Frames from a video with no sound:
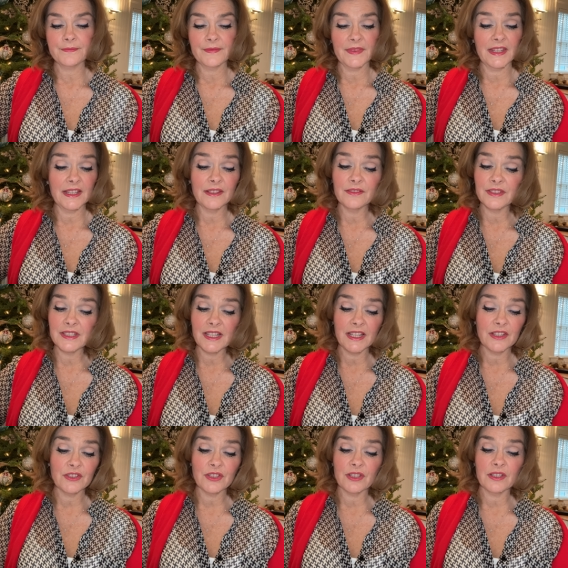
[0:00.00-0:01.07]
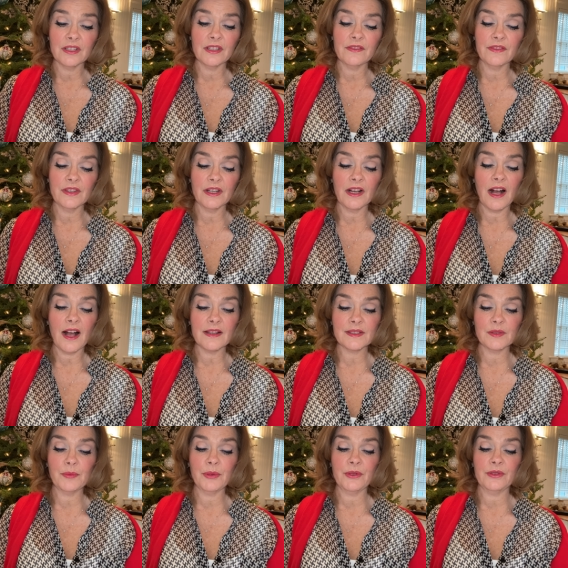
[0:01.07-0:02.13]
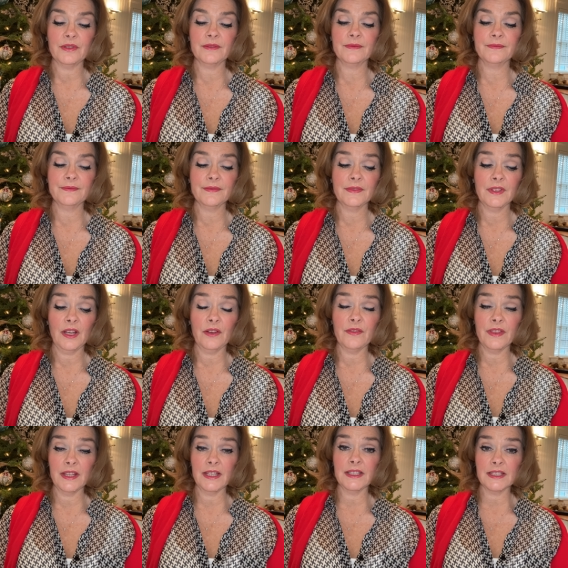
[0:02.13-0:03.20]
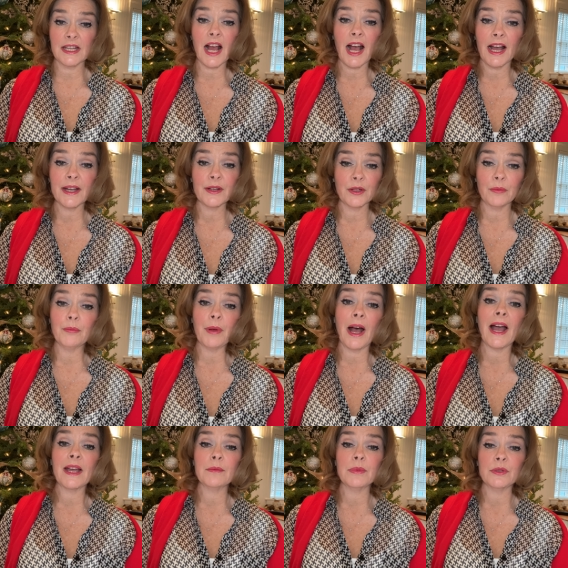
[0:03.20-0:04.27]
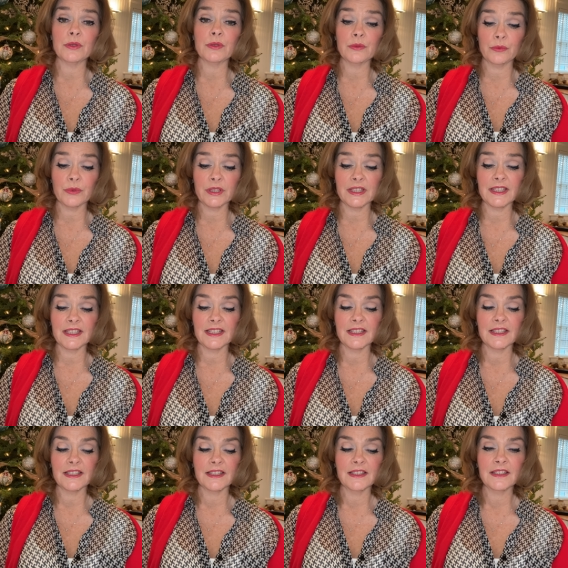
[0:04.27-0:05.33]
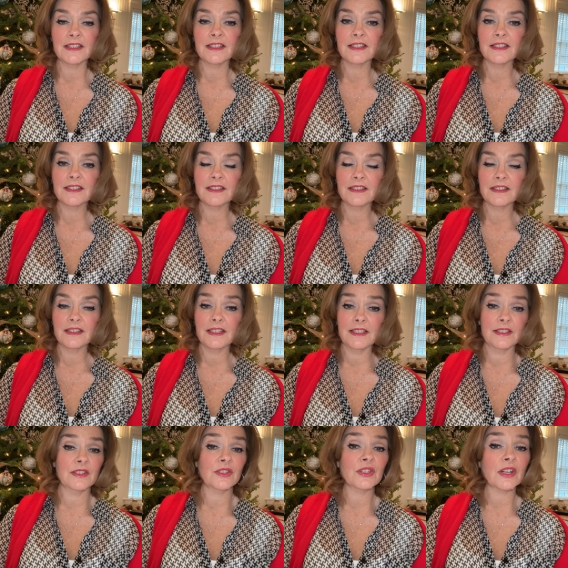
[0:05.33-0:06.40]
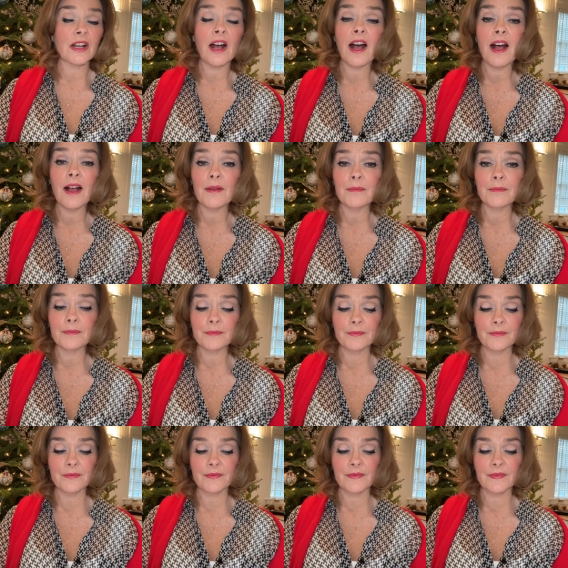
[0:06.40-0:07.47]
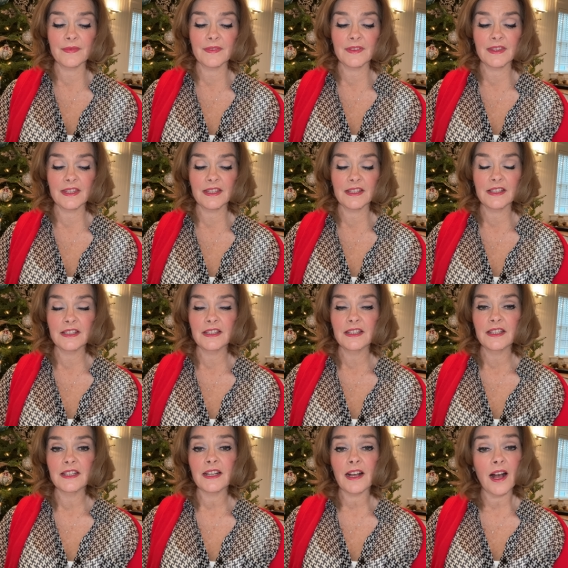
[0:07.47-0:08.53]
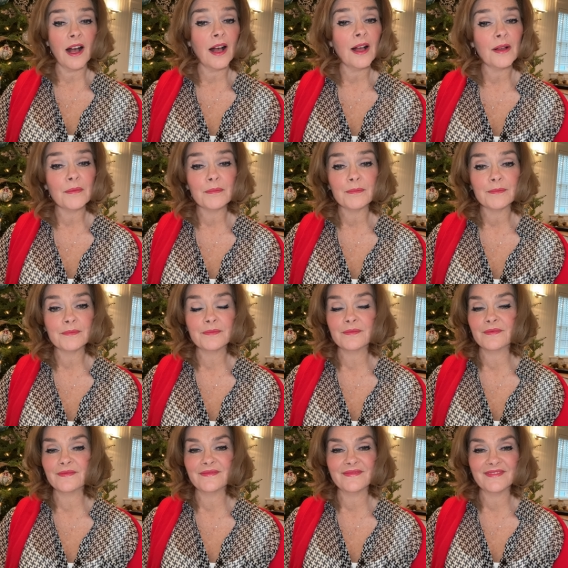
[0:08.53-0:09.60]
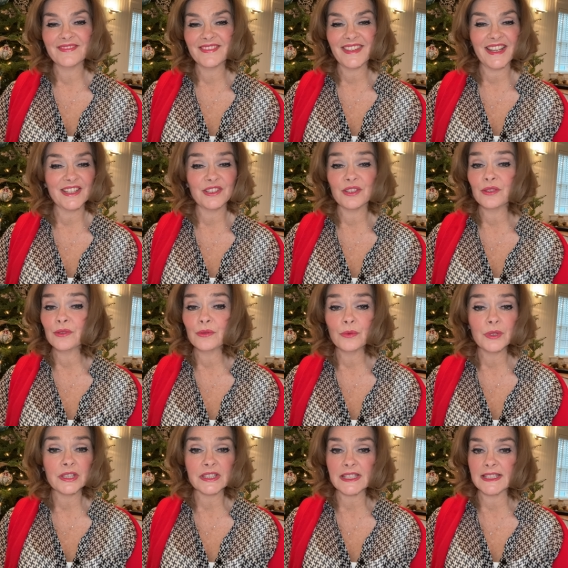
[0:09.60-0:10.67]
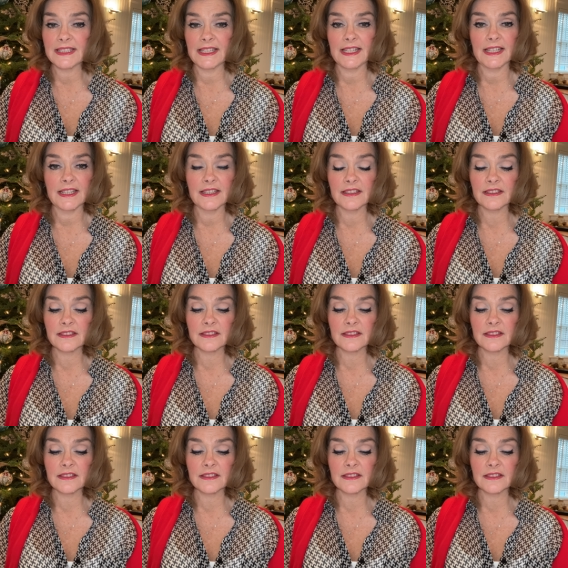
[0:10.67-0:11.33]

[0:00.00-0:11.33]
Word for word: The invitation of the gospel, of the entire Bible, really, is to come. Come and you will see.